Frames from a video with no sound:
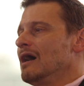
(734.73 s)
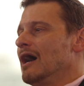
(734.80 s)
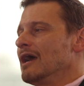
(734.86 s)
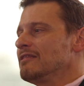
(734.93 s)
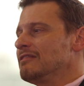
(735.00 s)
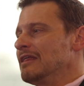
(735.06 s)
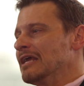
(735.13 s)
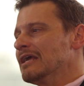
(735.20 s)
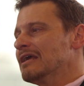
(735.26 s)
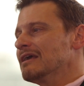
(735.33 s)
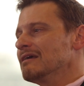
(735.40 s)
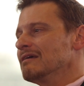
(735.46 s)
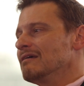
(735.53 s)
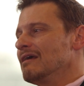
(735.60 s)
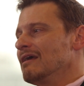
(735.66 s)
I think
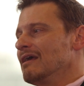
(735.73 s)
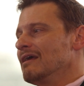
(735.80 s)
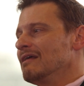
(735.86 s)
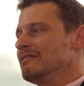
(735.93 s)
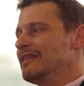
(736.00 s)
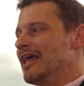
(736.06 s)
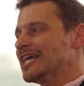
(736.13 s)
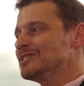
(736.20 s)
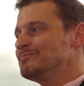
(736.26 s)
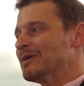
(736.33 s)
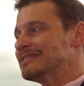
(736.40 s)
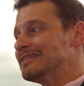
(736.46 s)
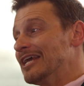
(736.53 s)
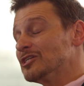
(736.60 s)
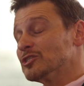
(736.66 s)
the
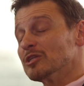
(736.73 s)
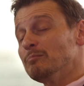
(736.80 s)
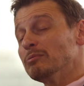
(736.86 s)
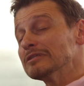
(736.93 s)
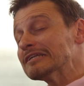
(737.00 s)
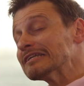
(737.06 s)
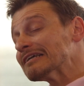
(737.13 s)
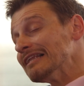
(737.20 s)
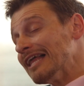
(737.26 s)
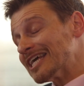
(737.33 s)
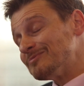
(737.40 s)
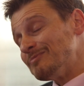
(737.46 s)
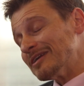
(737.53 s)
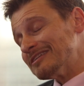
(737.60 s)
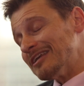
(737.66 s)
expectation, the political
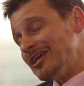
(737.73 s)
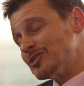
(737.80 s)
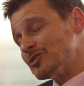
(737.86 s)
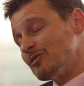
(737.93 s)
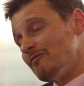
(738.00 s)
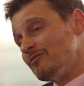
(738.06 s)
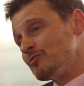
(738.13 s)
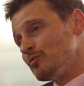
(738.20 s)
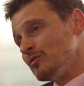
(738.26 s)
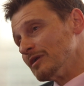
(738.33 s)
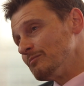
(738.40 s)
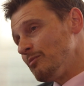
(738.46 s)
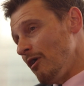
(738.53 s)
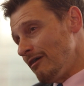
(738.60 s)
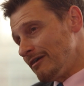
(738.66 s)
expectation of the
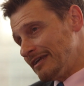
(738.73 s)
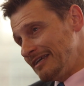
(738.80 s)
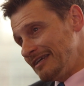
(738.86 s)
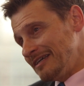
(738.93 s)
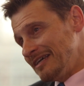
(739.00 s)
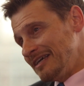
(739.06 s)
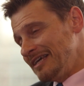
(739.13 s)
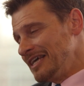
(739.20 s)
ruling party